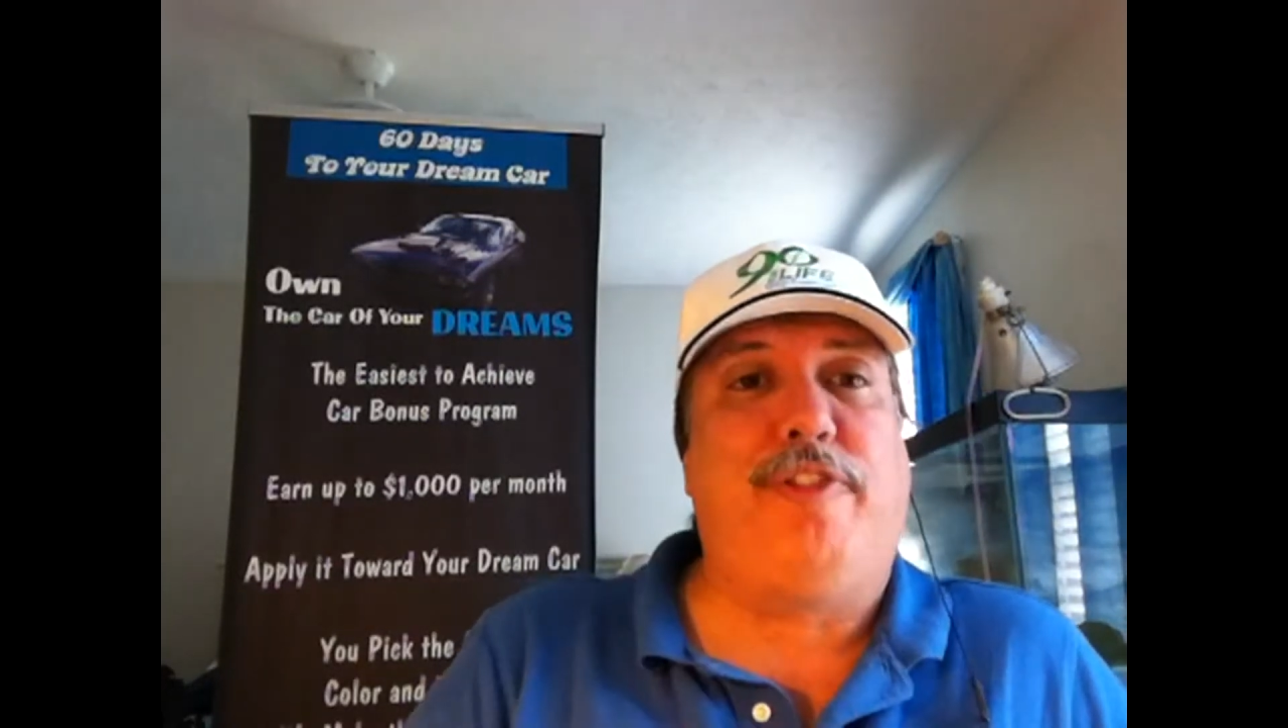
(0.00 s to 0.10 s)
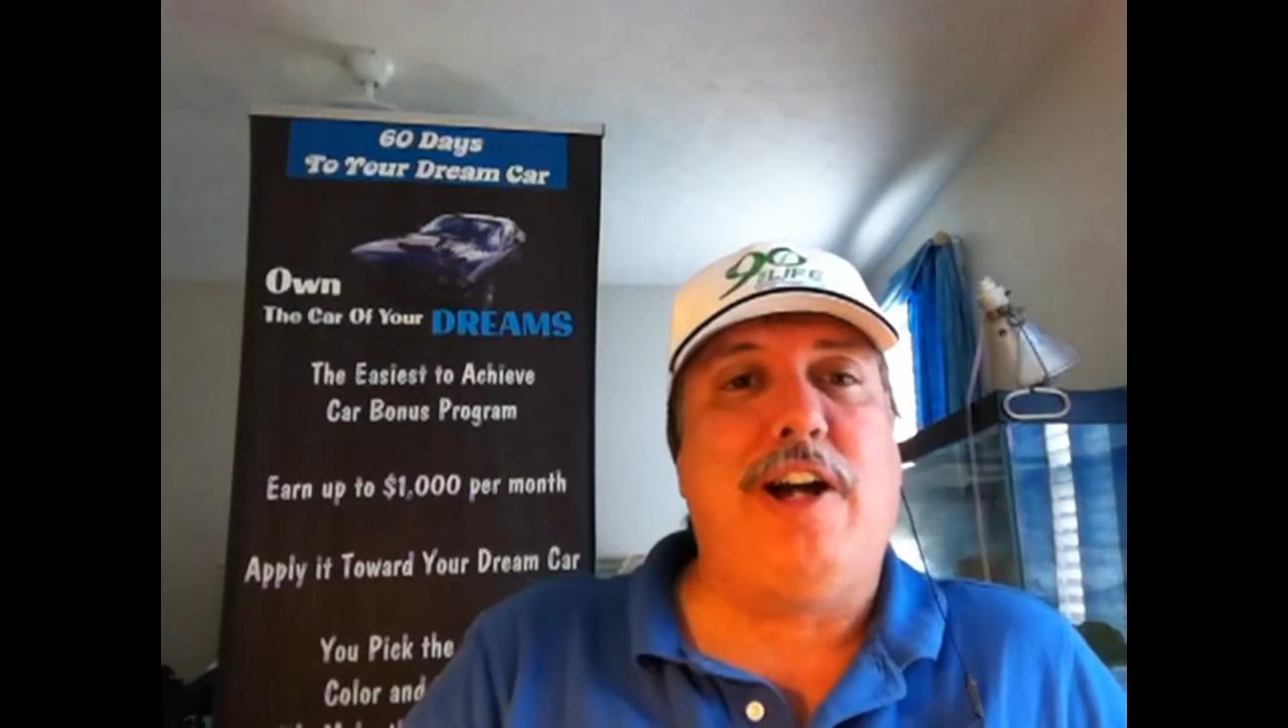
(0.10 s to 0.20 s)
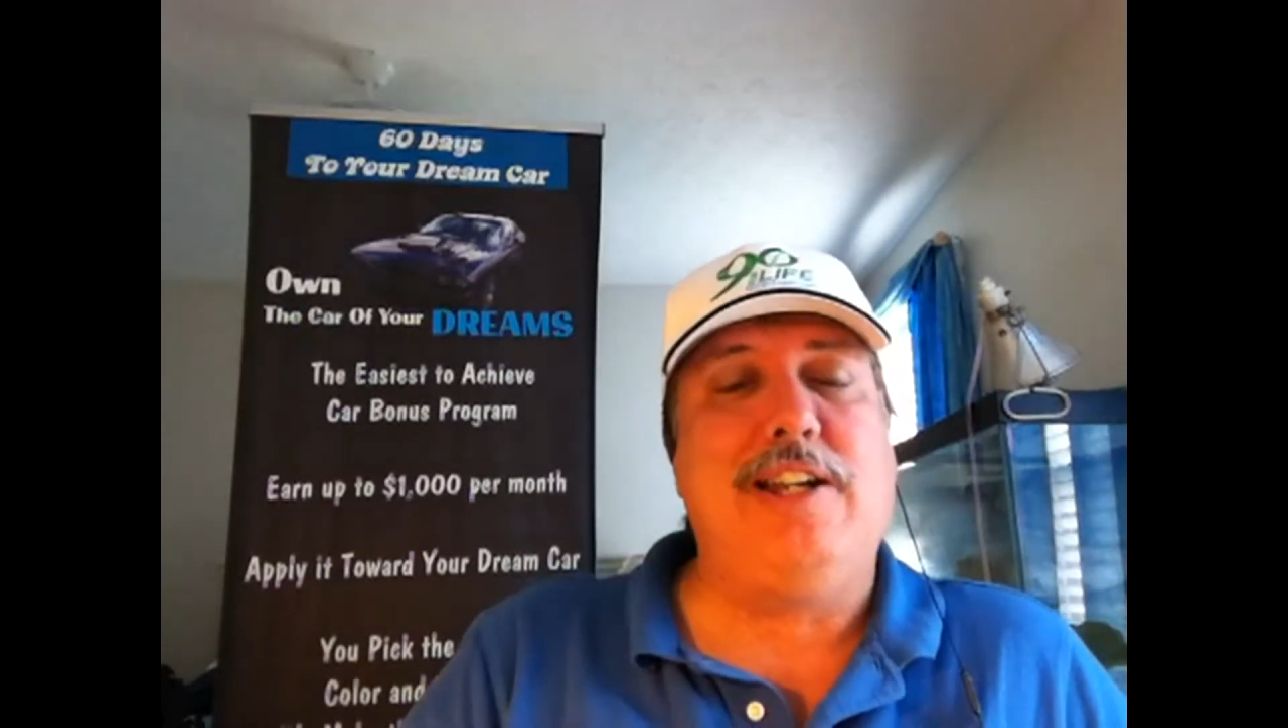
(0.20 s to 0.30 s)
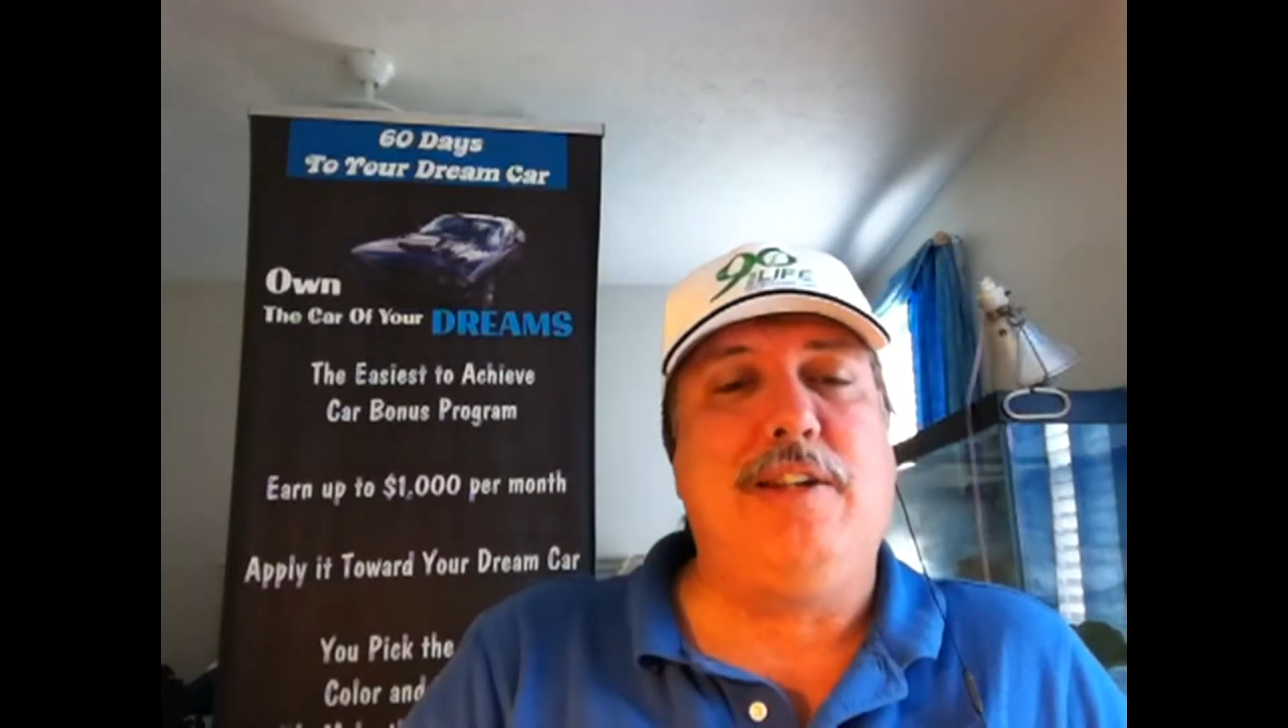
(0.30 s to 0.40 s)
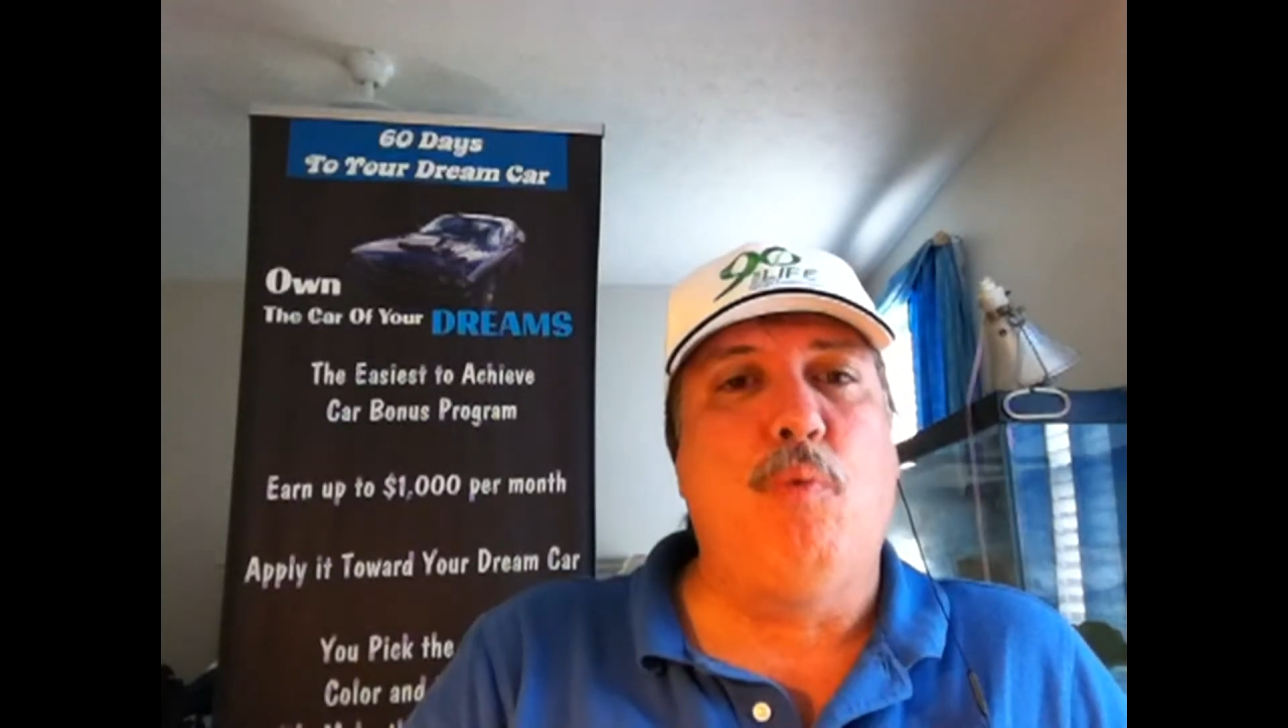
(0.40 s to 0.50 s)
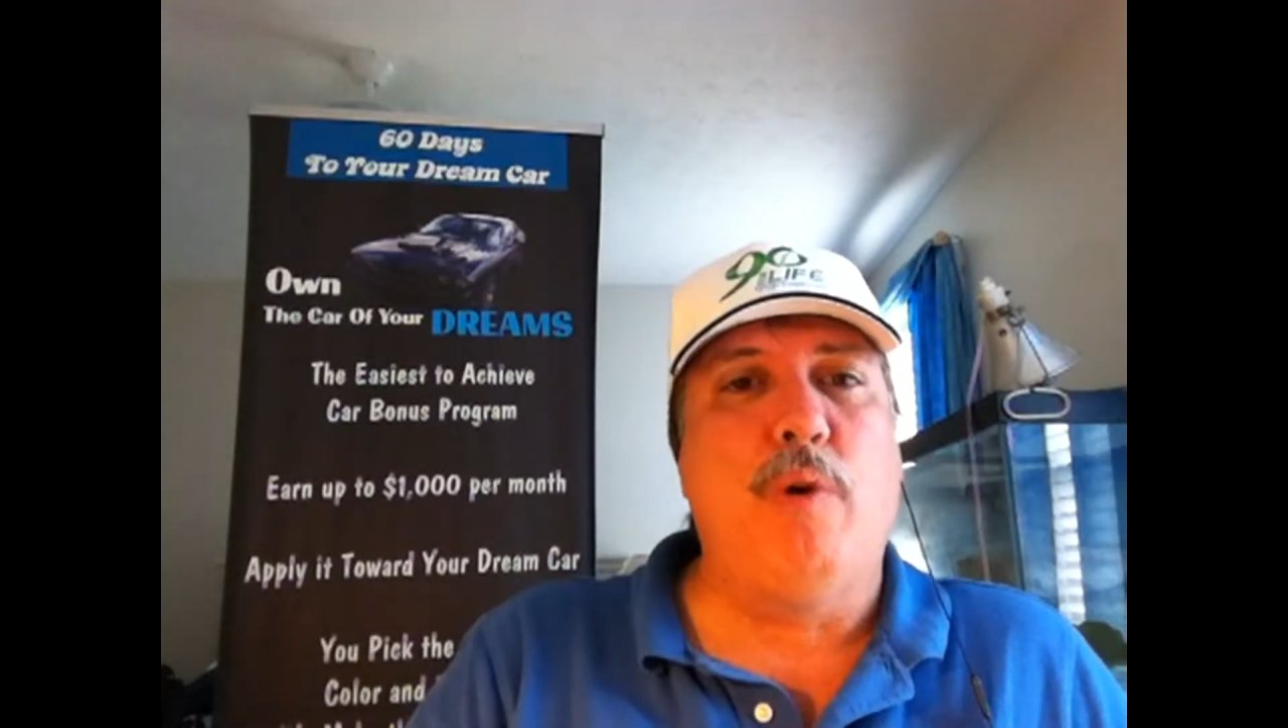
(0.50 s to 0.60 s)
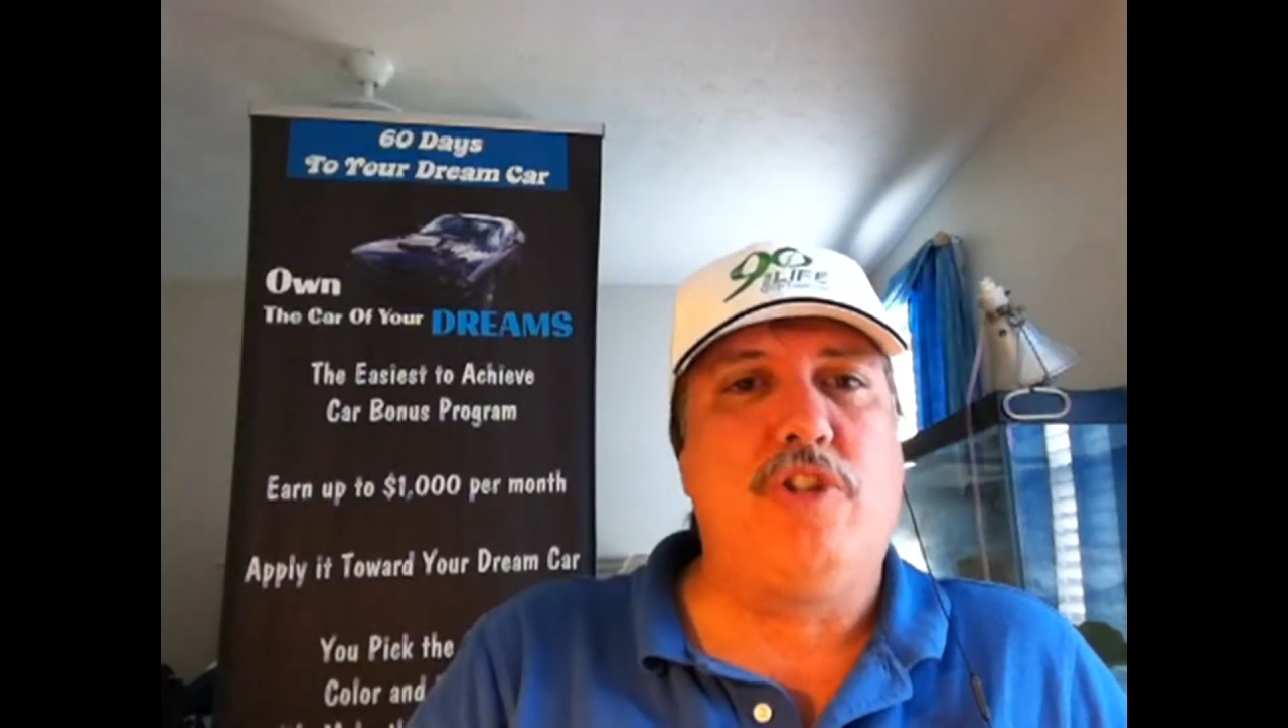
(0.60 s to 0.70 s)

finding